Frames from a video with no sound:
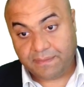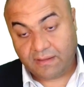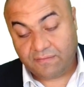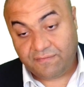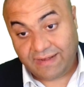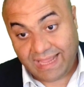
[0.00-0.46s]

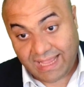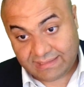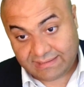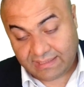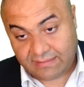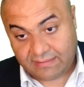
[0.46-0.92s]

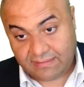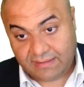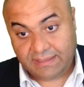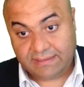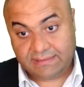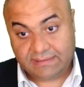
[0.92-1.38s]
flatten
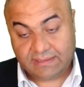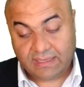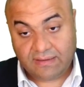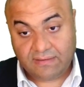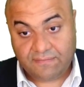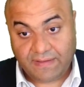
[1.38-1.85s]
these
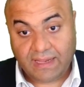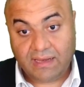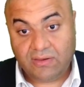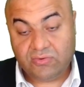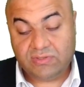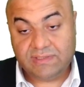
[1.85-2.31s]

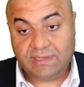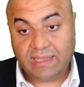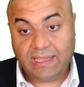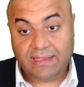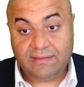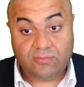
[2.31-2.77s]
values,
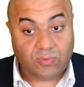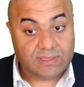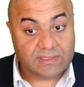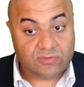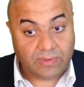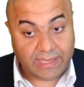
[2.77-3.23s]
and
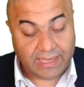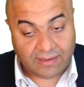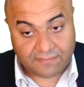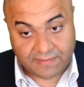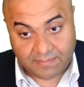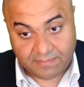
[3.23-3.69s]
once we
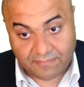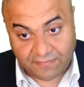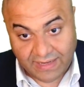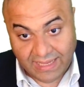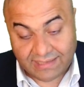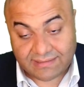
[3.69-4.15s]
have them
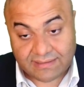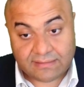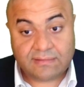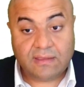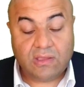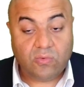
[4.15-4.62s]

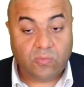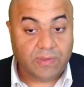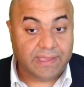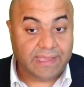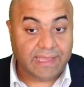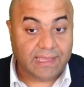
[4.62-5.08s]
flattened,
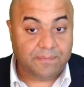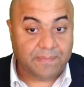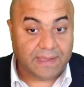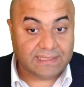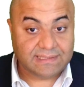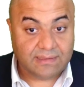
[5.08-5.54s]
we can
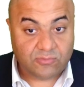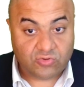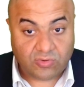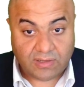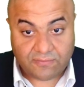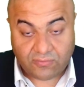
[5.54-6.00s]
pass them
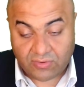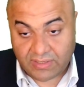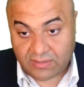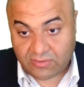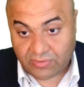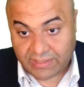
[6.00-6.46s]
to a
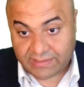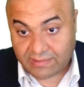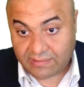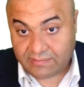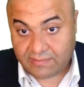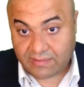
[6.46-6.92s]
fully
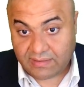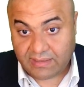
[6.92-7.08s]
connected